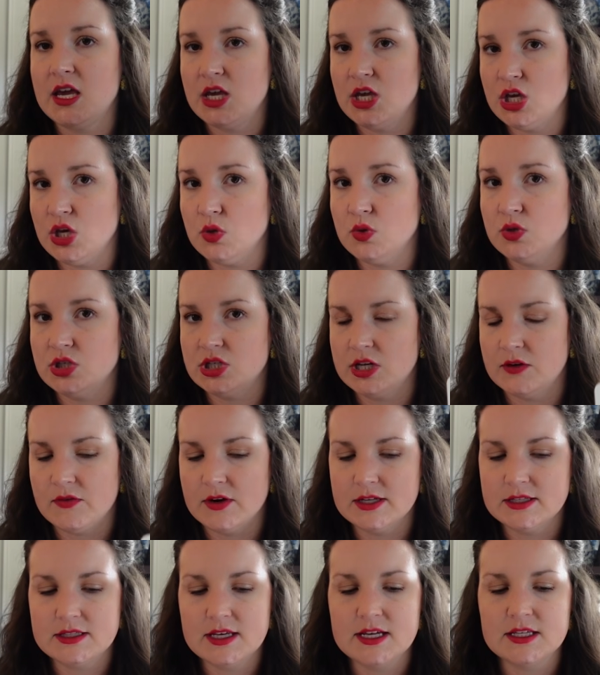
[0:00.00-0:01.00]
huge
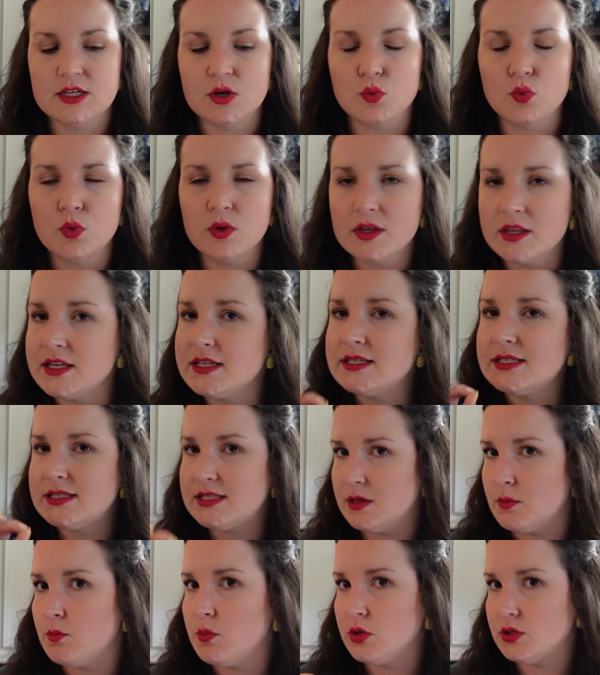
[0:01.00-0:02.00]
difference. It's a really
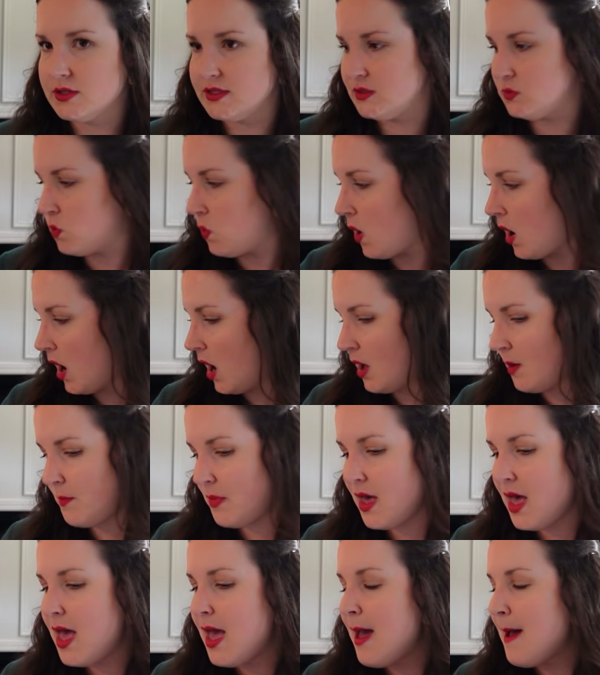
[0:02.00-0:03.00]
simple
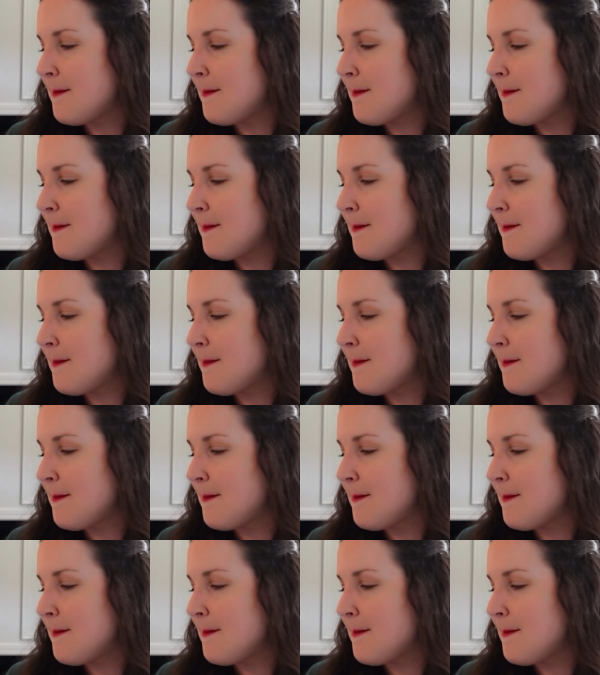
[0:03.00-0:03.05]
swap,